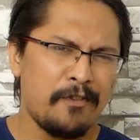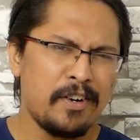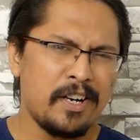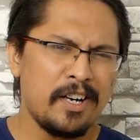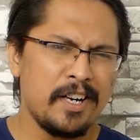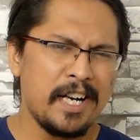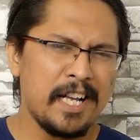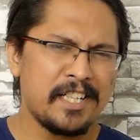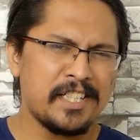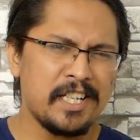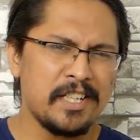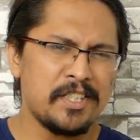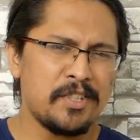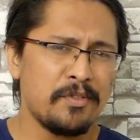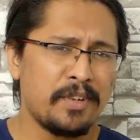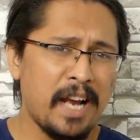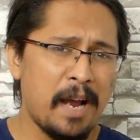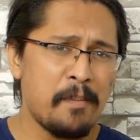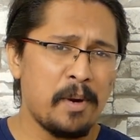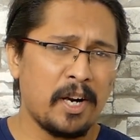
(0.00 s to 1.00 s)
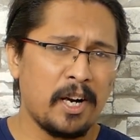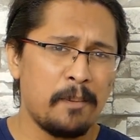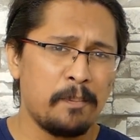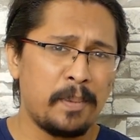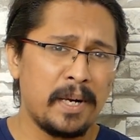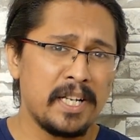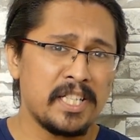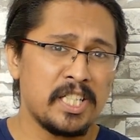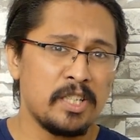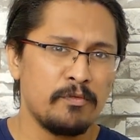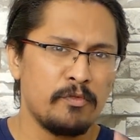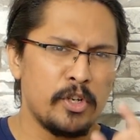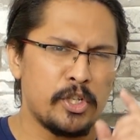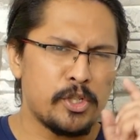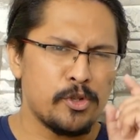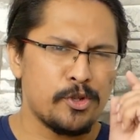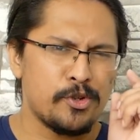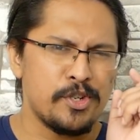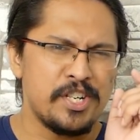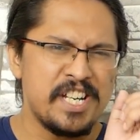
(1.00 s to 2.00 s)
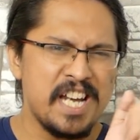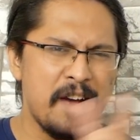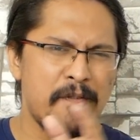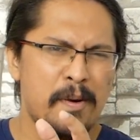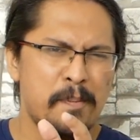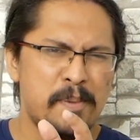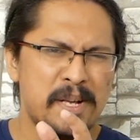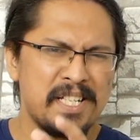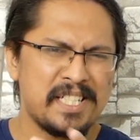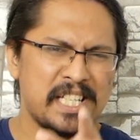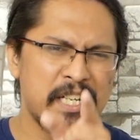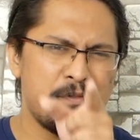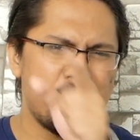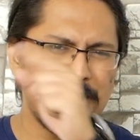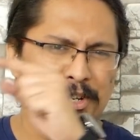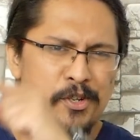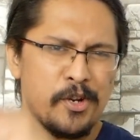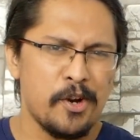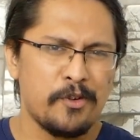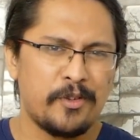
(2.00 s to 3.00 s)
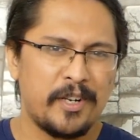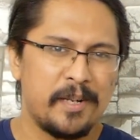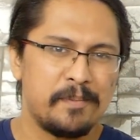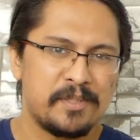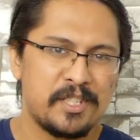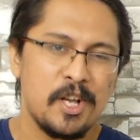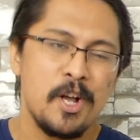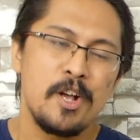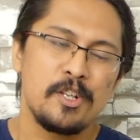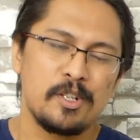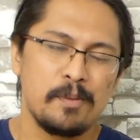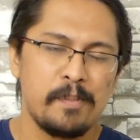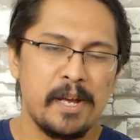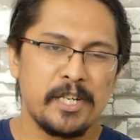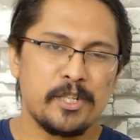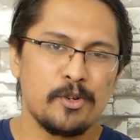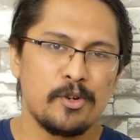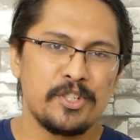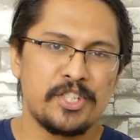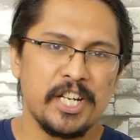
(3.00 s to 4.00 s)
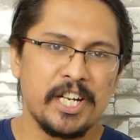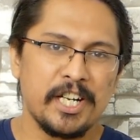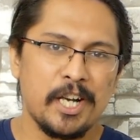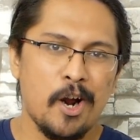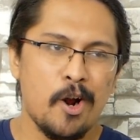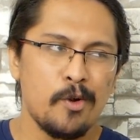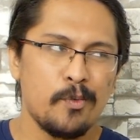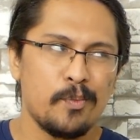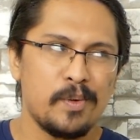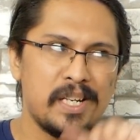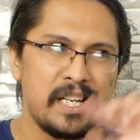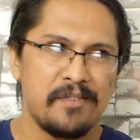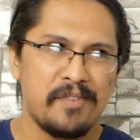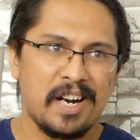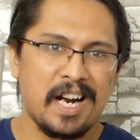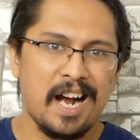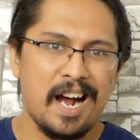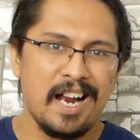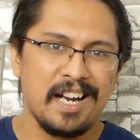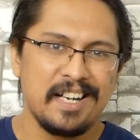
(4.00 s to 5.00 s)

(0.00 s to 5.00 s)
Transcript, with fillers: Have done an extensive camera comparison which you should never miss even in your dreams, make sure to check it out. We'll leave a